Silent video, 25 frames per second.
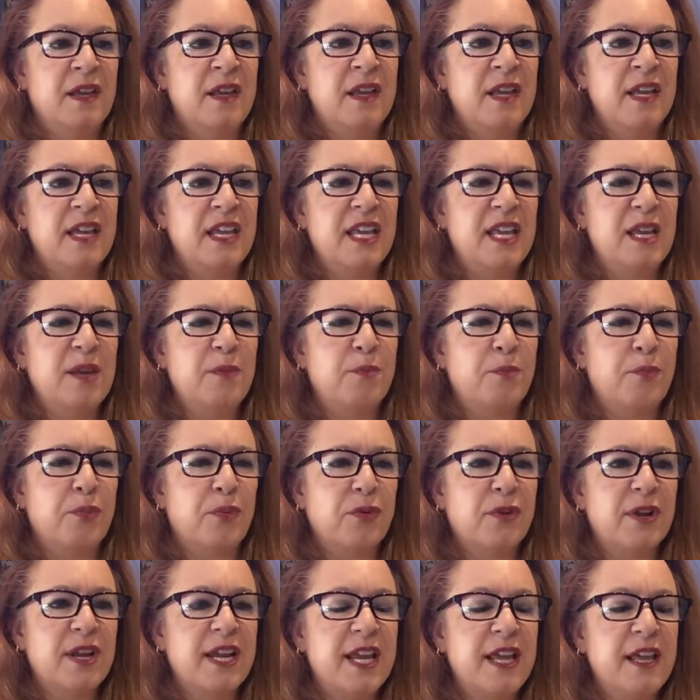He
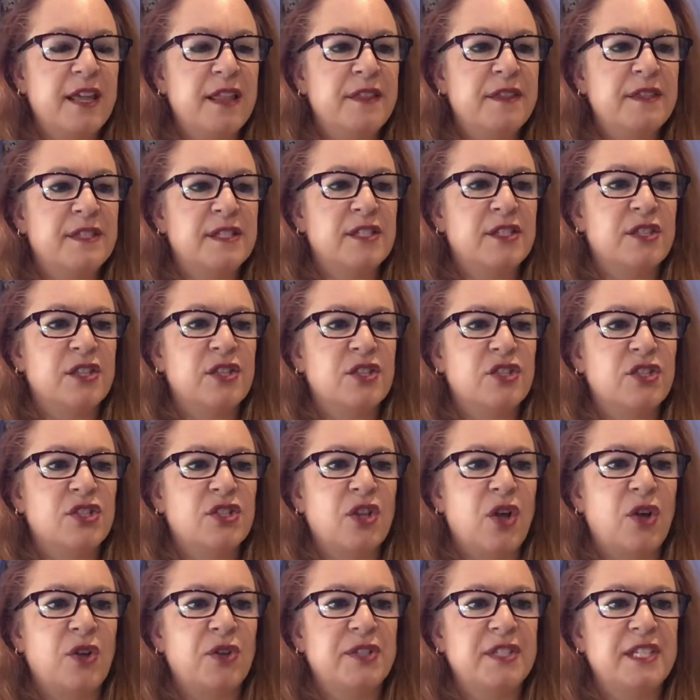breathes the
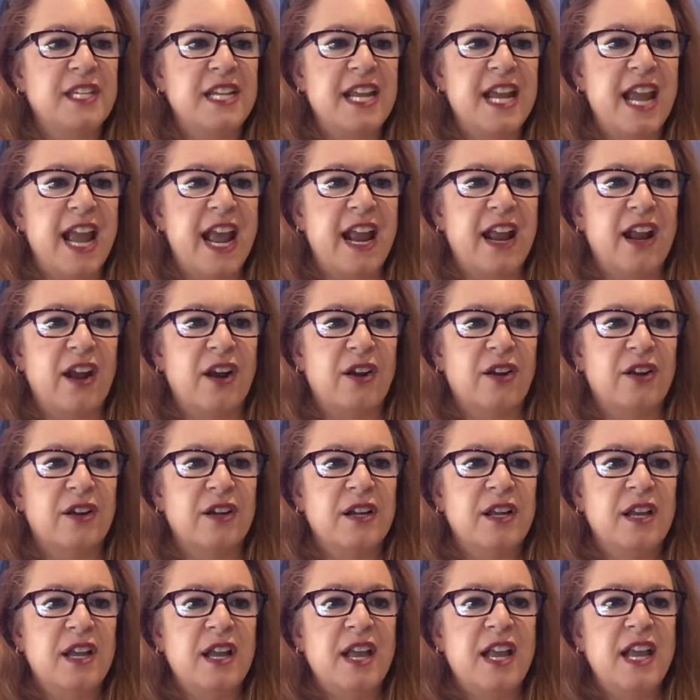salty air.
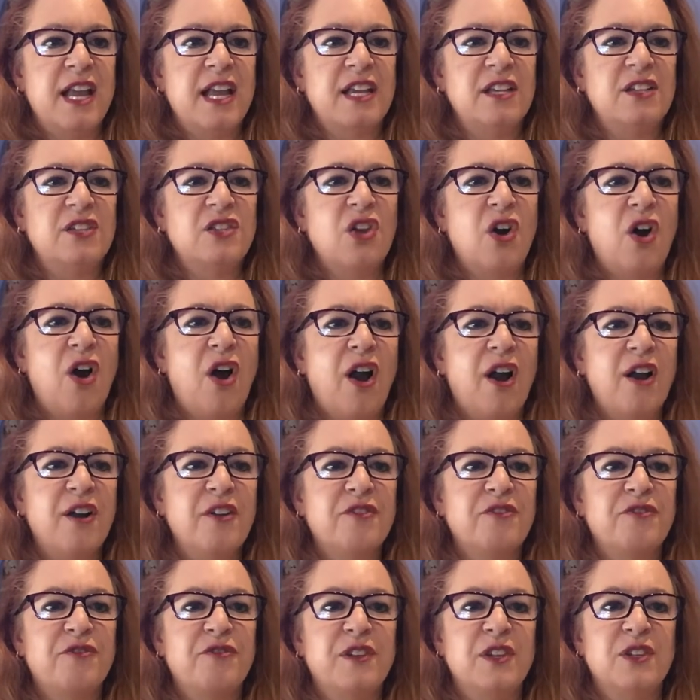His
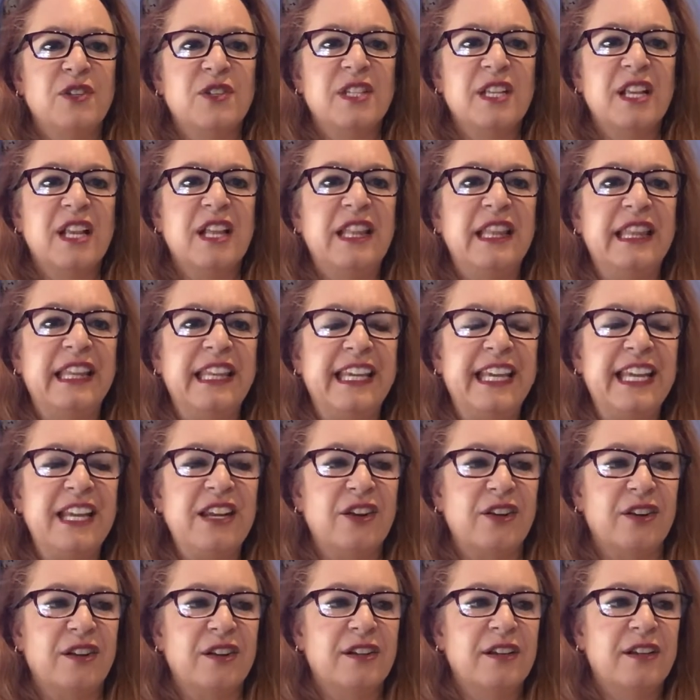heart feels
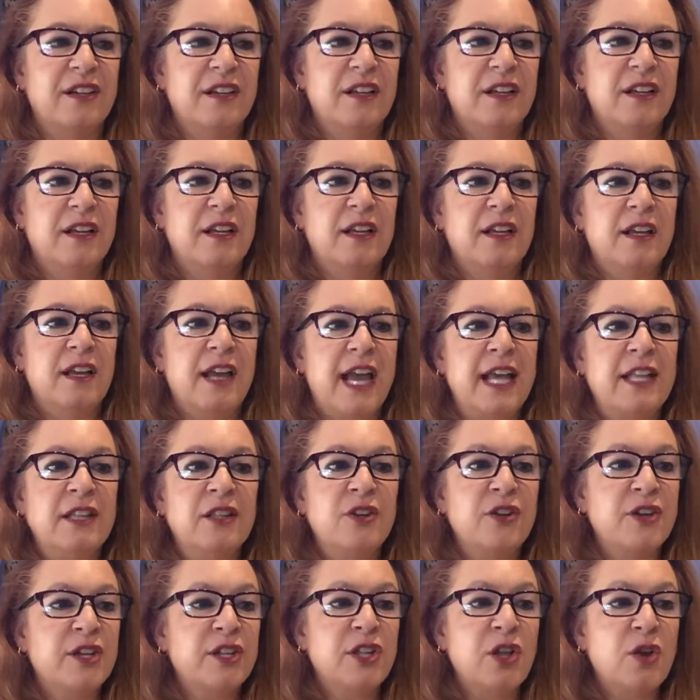cleaner. And
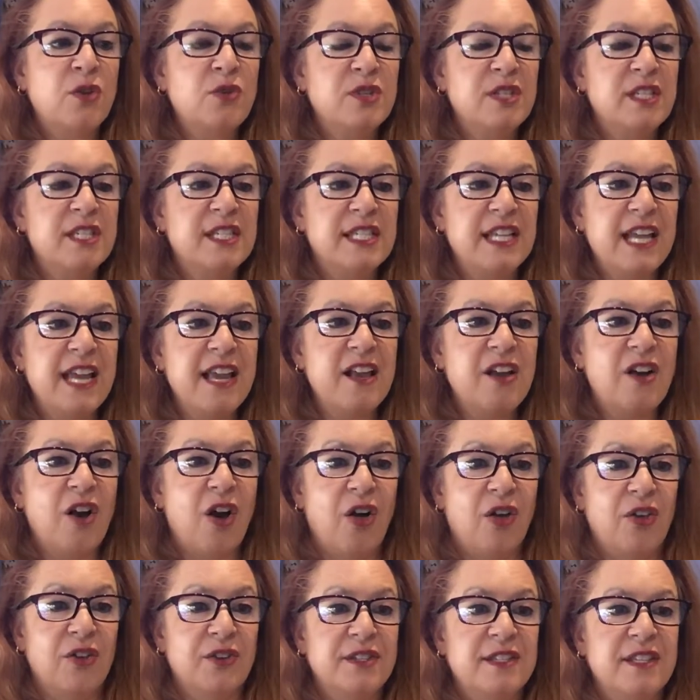look at those
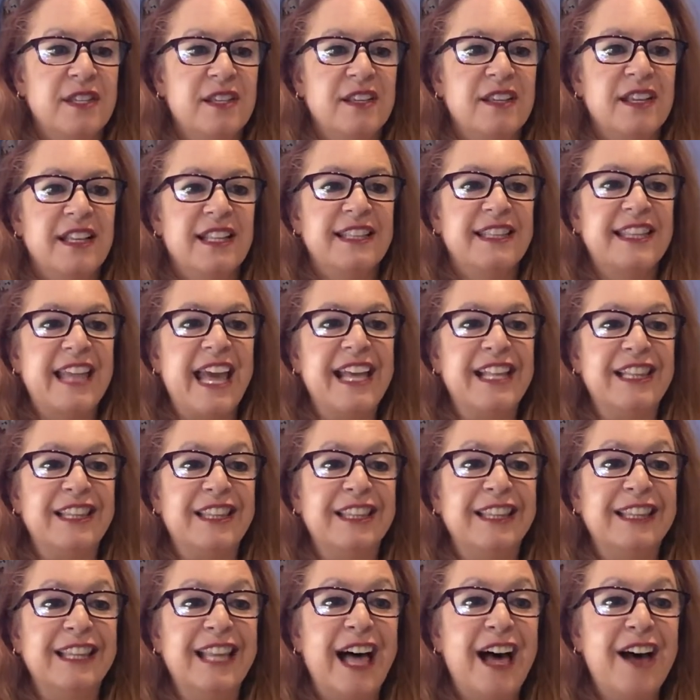seagulls. They
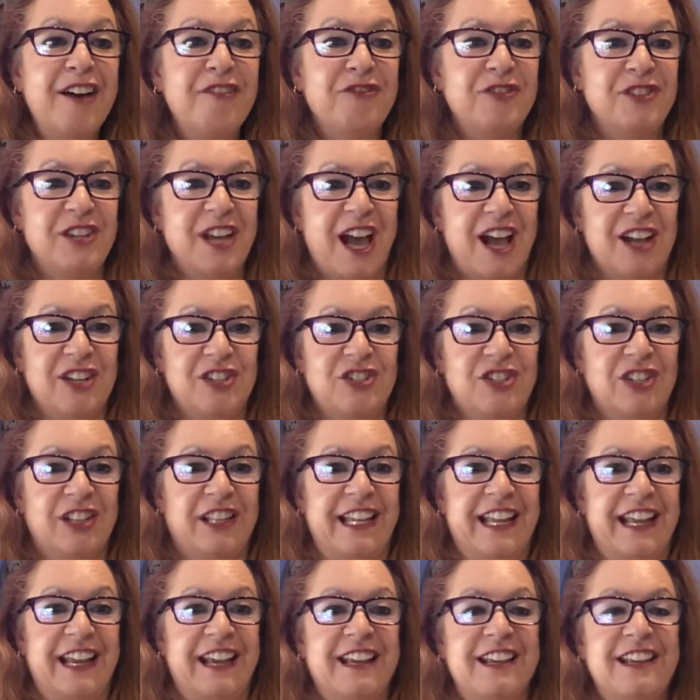love
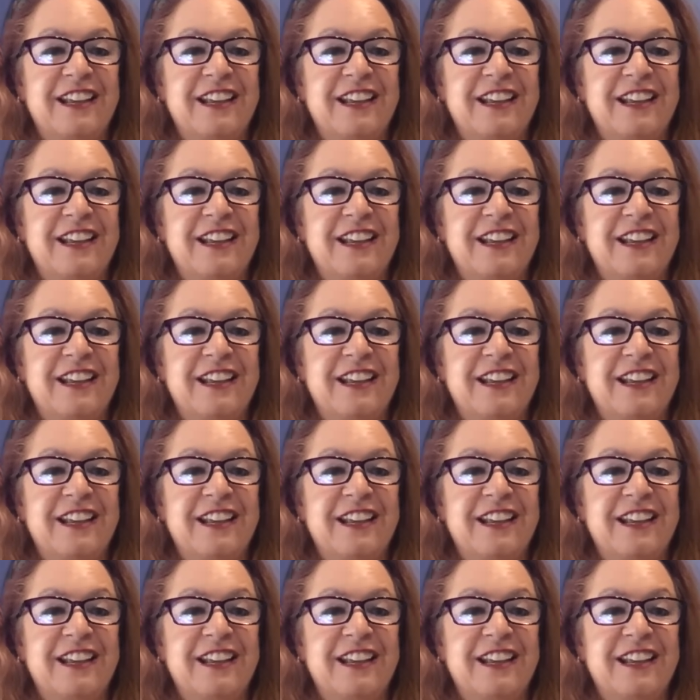tashlich.